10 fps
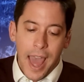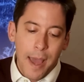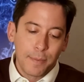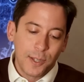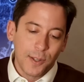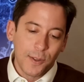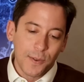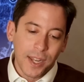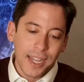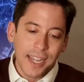
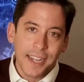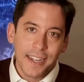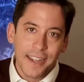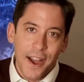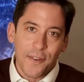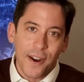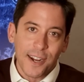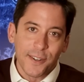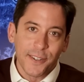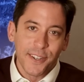Absolutely
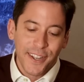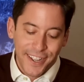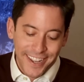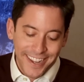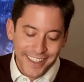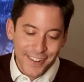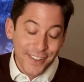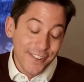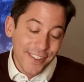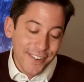outrageous.
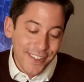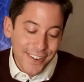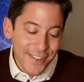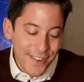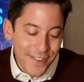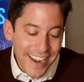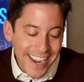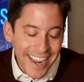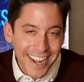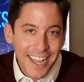And they're, they're, they're
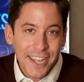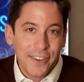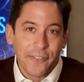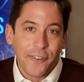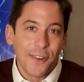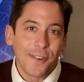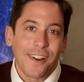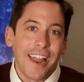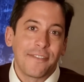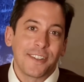doing it to
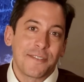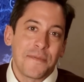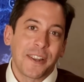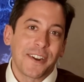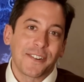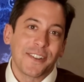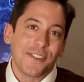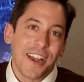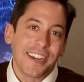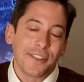further a leftist political
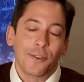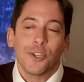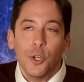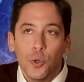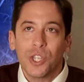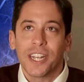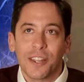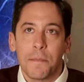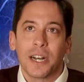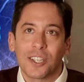agenda. They're
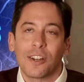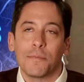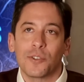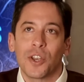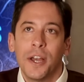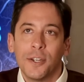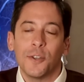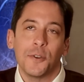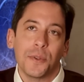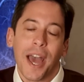using the Muslims
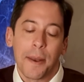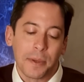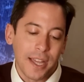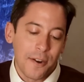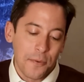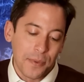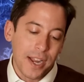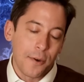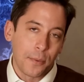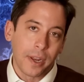to do that, but they don't,
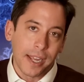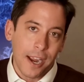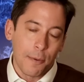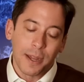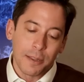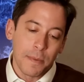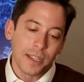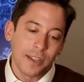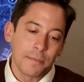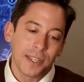they don't really care about the
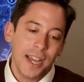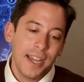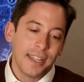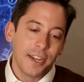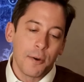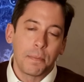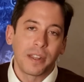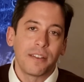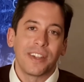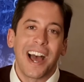Muslims. They don't
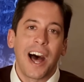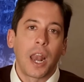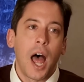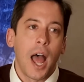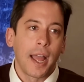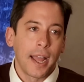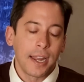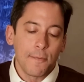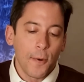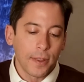believe in Allah
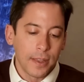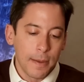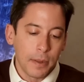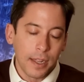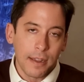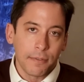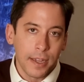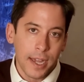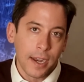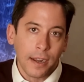any more than they believe
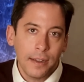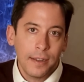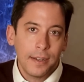in